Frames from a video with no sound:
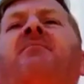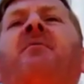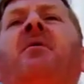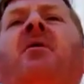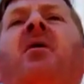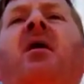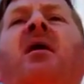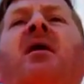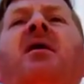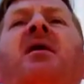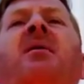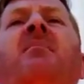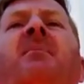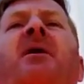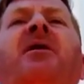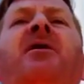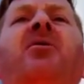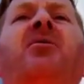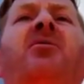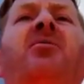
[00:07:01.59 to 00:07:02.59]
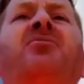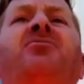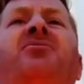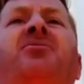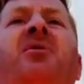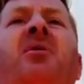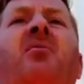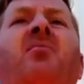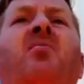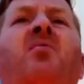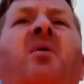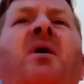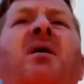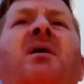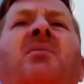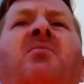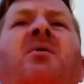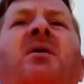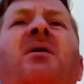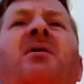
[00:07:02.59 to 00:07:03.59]
for anybody who's
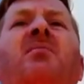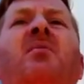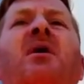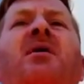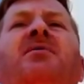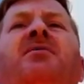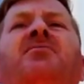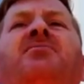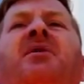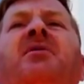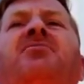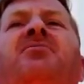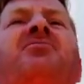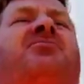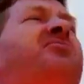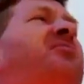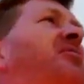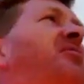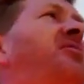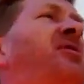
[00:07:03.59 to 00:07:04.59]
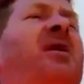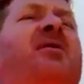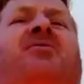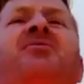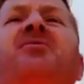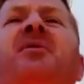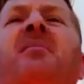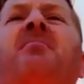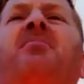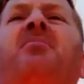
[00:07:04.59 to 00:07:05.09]
really, really wanting to take this to the next